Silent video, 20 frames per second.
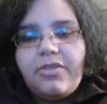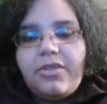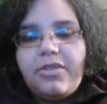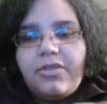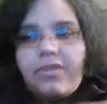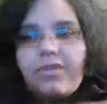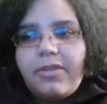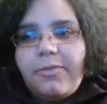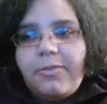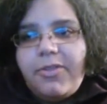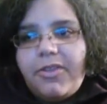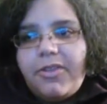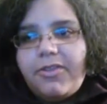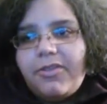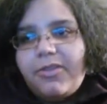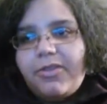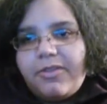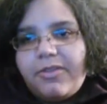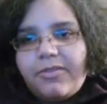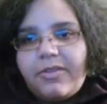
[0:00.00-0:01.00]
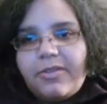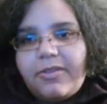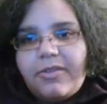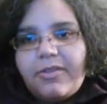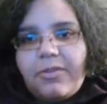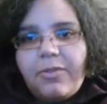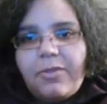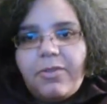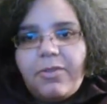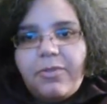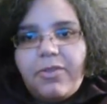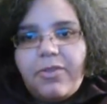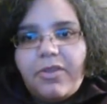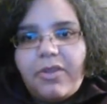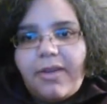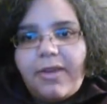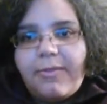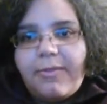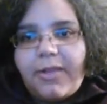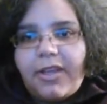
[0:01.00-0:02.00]
Some of these are different. Some of them
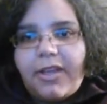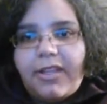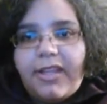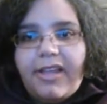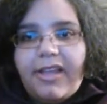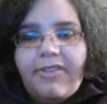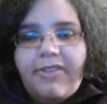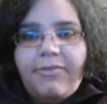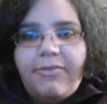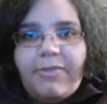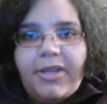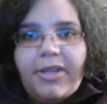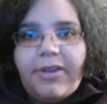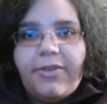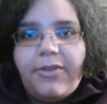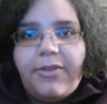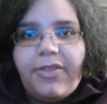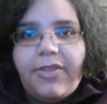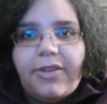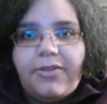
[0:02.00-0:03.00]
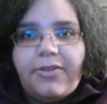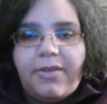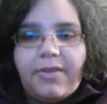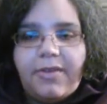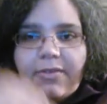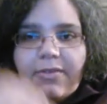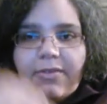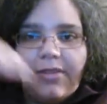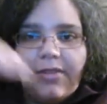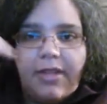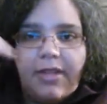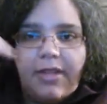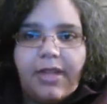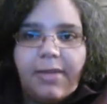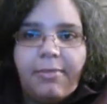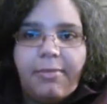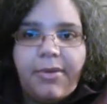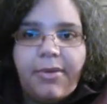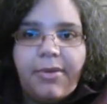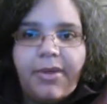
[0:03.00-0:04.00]
you have like a love meter that you have to fill
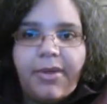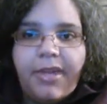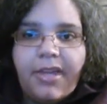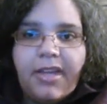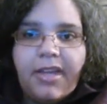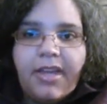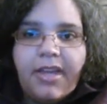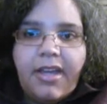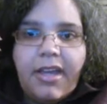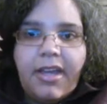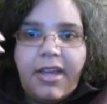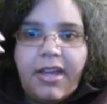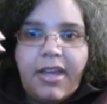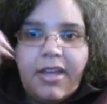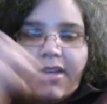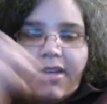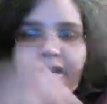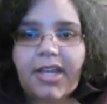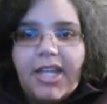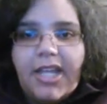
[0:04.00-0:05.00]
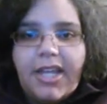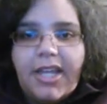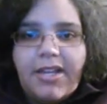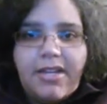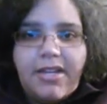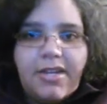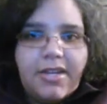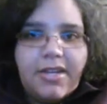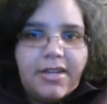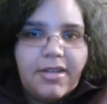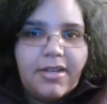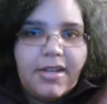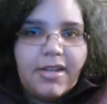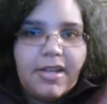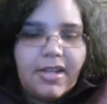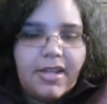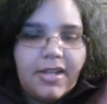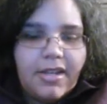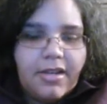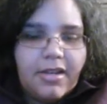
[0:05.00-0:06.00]
up, and
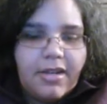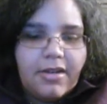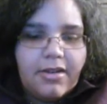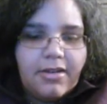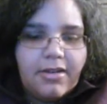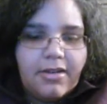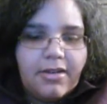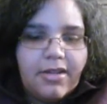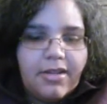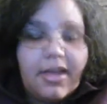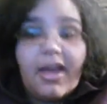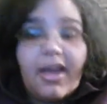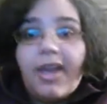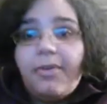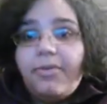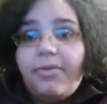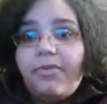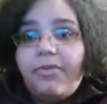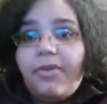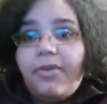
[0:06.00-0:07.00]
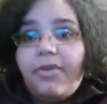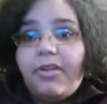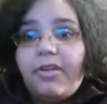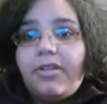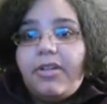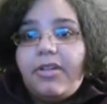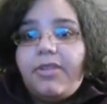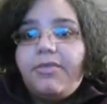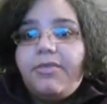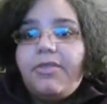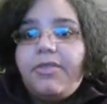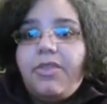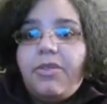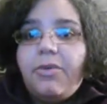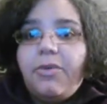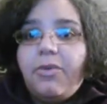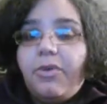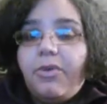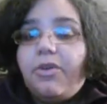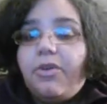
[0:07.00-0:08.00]
the guy would fall in love with
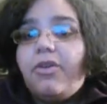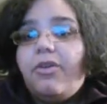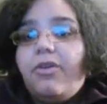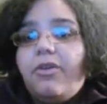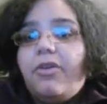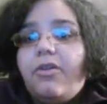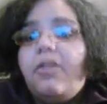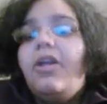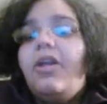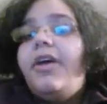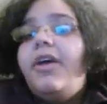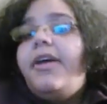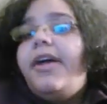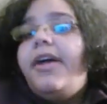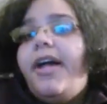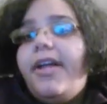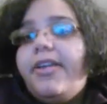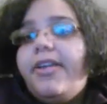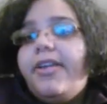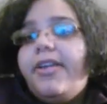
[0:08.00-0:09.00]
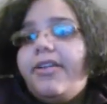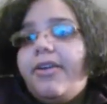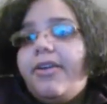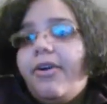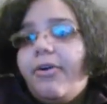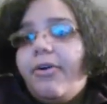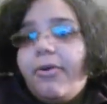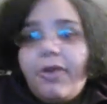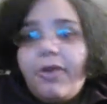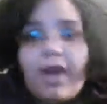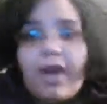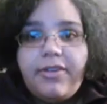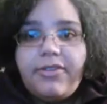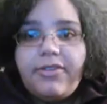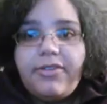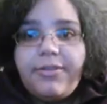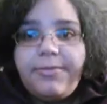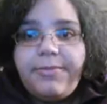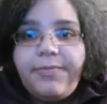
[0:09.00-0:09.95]
you or girl, and or not.